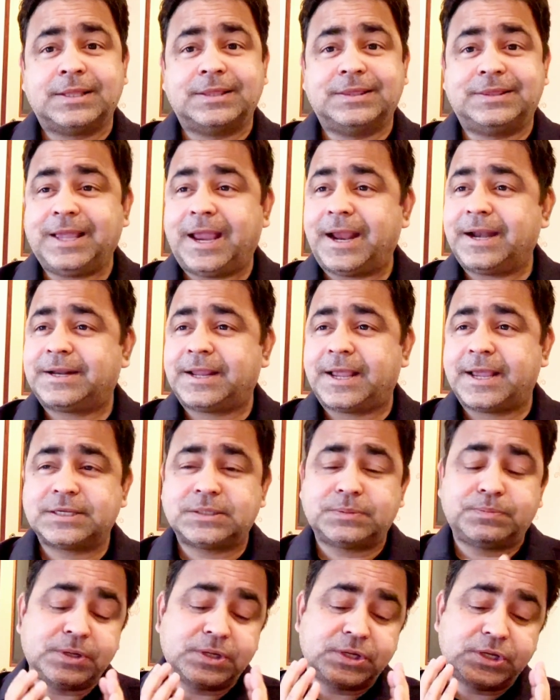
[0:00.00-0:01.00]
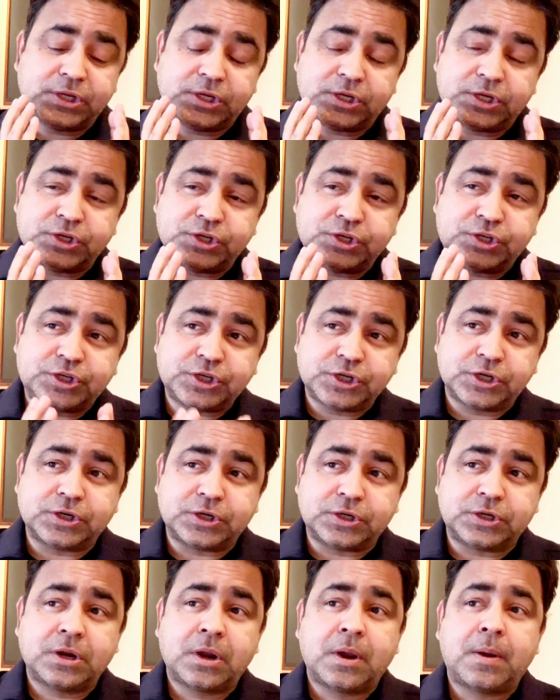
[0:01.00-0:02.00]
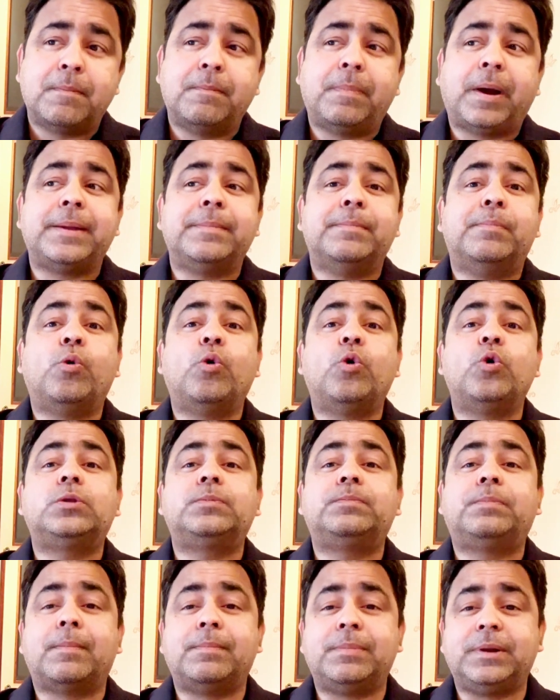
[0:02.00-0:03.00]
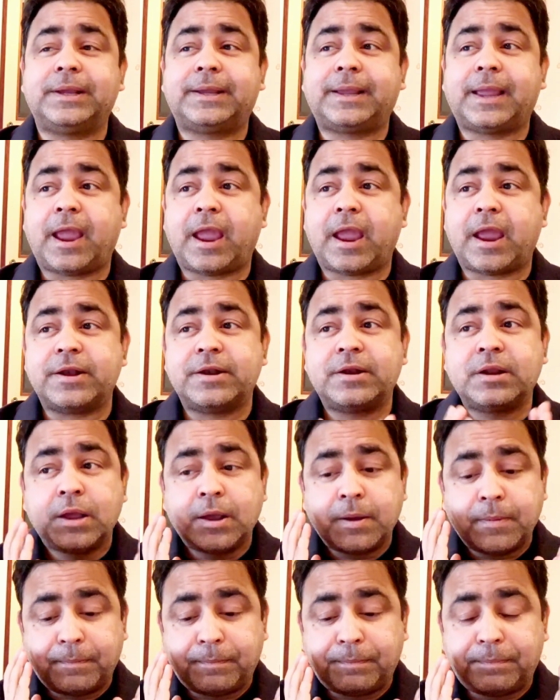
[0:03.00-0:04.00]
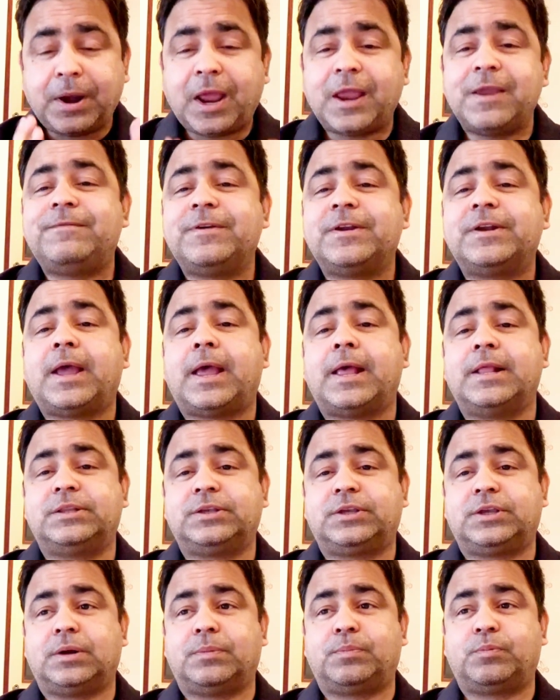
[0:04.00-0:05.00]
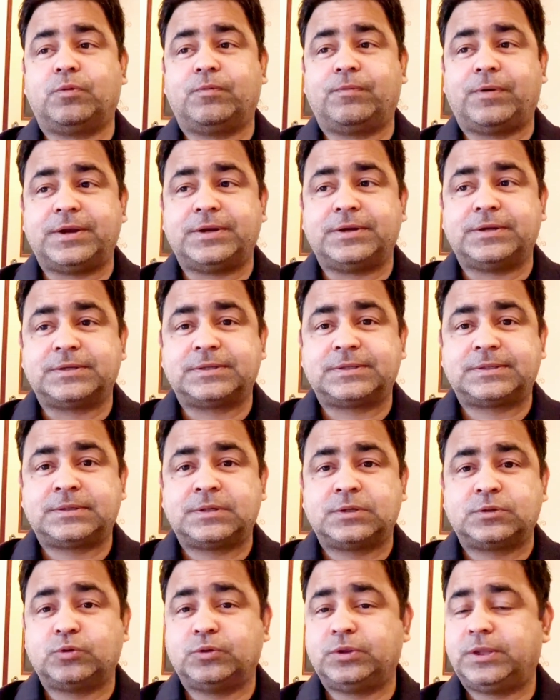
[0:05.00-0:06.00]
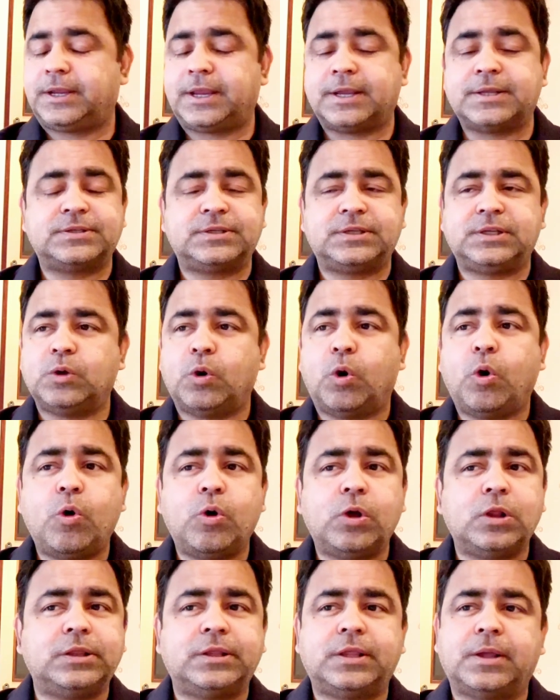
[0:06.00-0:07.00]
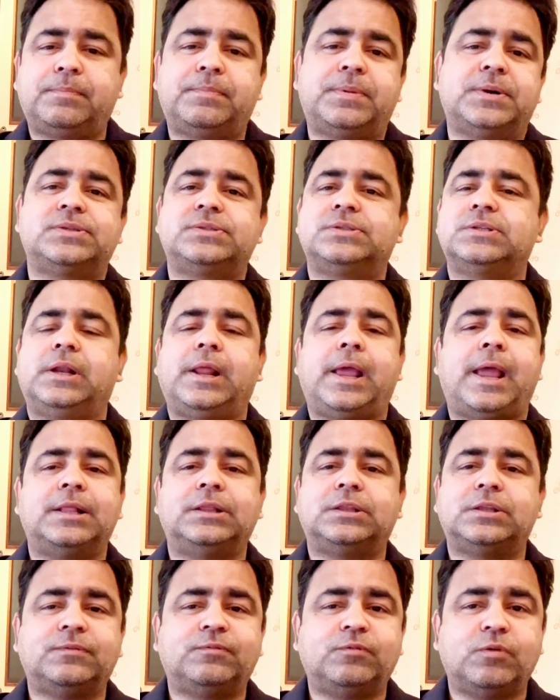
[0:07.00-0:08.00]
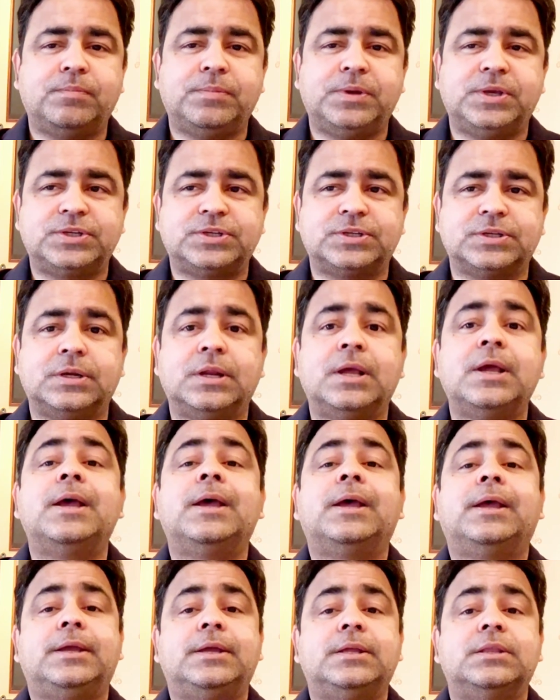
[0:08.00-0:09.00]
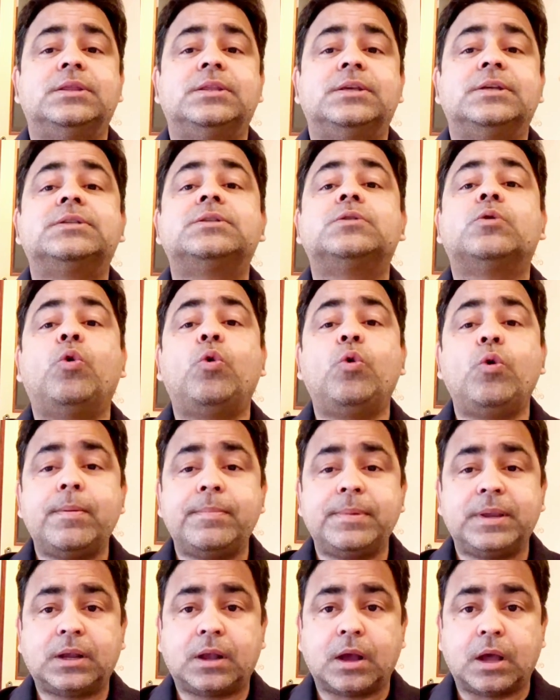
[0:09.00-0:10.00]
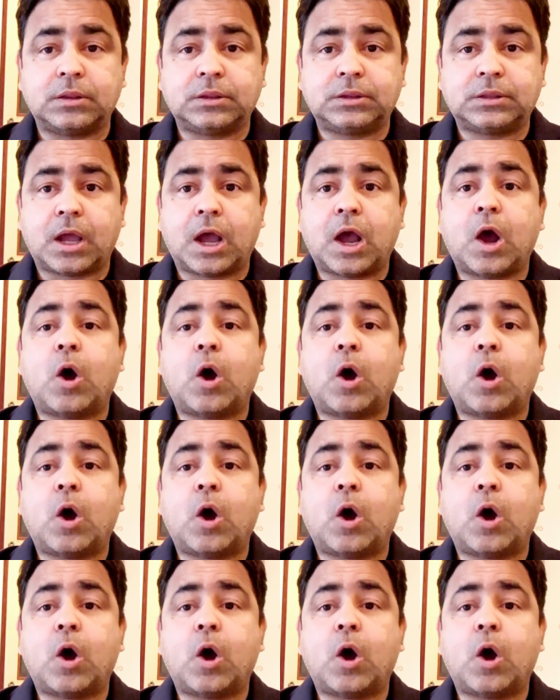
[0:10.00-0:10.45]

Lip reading: that has been entered by both public and private healthcare providers. So they can see all the personal health information in this OMA Kanta